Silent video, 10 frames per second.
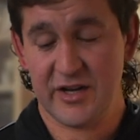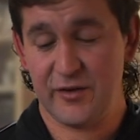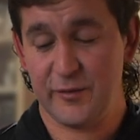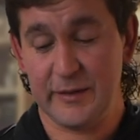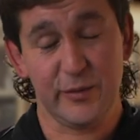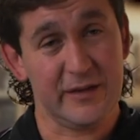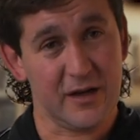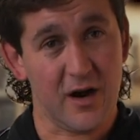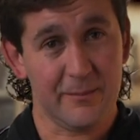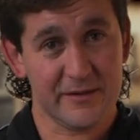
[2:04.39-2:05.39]
channels between the
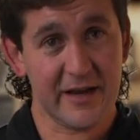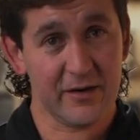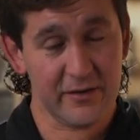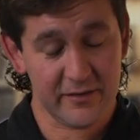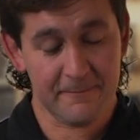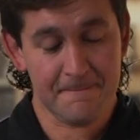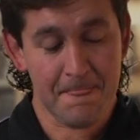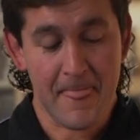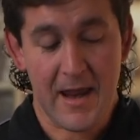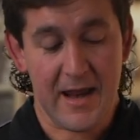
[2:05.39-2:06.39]
commentators,
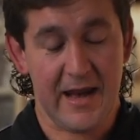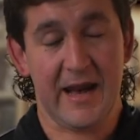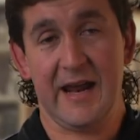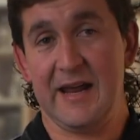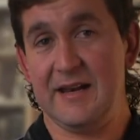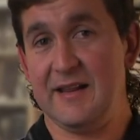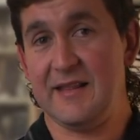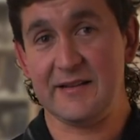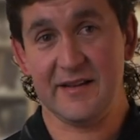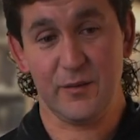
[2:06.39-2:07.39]
and
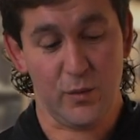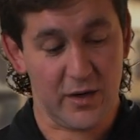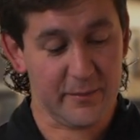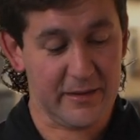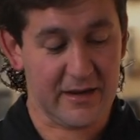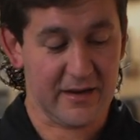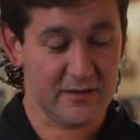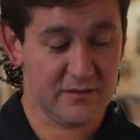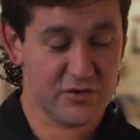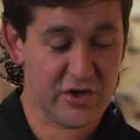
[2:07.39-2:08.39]
that didn't work
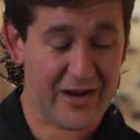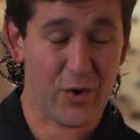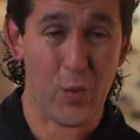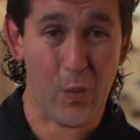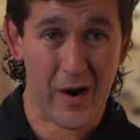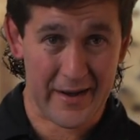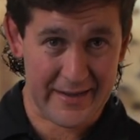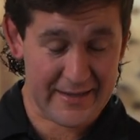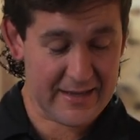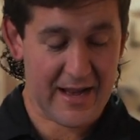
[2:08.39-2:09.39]
because channel
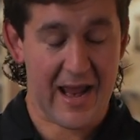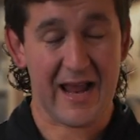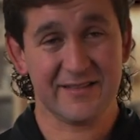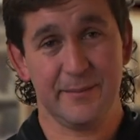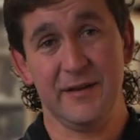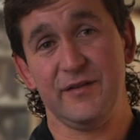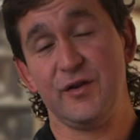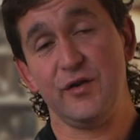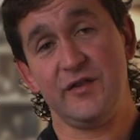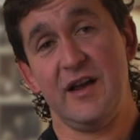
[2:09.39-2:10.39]
1 has to be
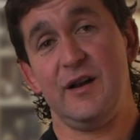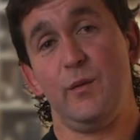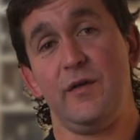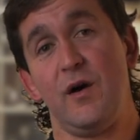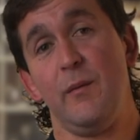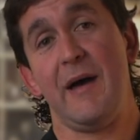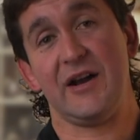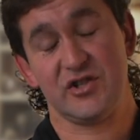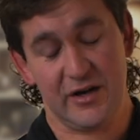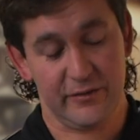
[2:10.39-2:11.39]
associated with all
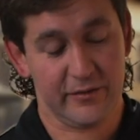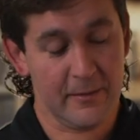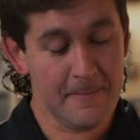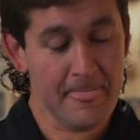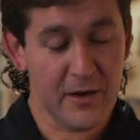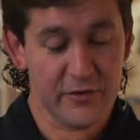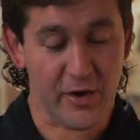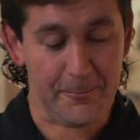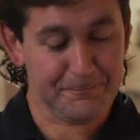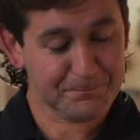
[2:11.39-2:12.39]
back channels.
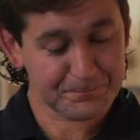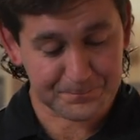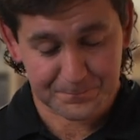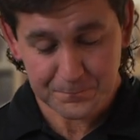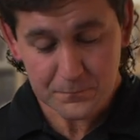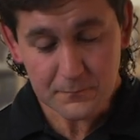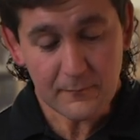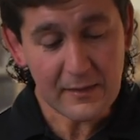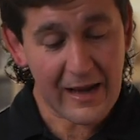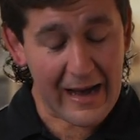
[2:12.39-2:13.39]
So
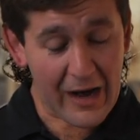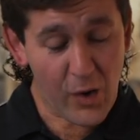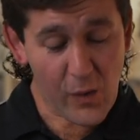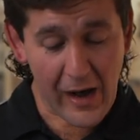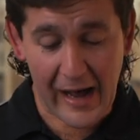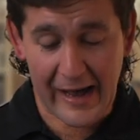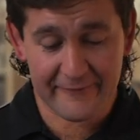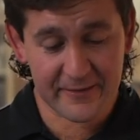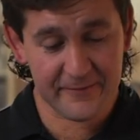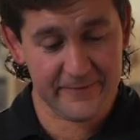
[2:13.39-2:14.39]
how I
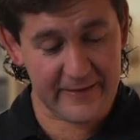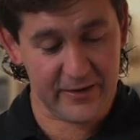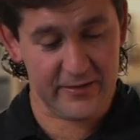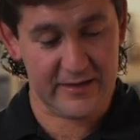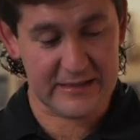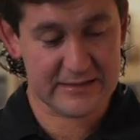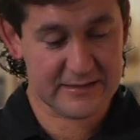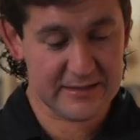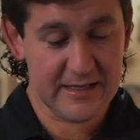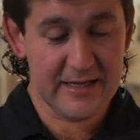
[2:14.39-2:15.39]
have configured this